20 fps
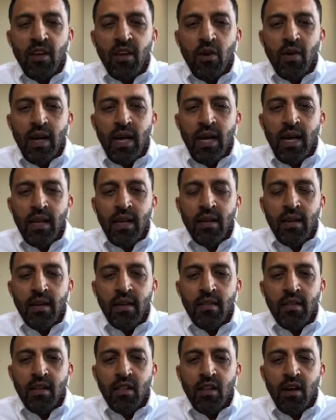you know,
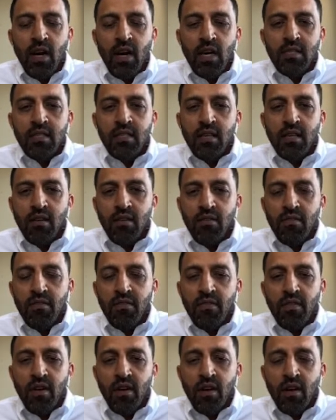and the loss
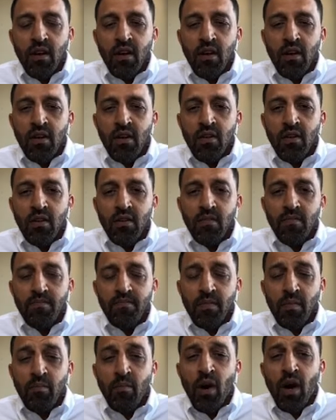of our
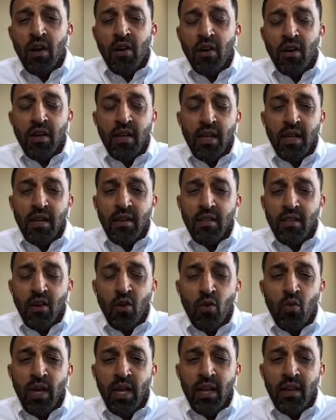monarch and
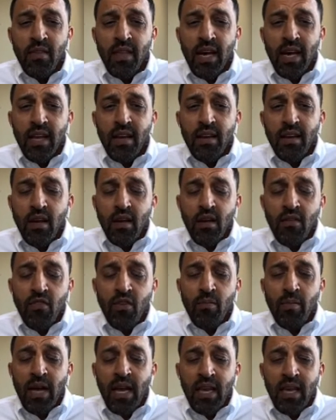the queen, that
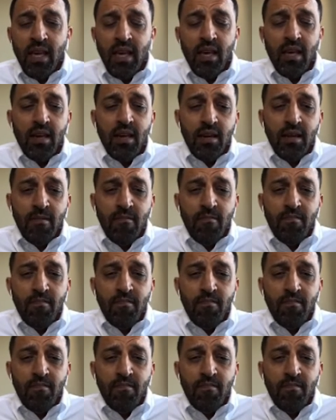for many,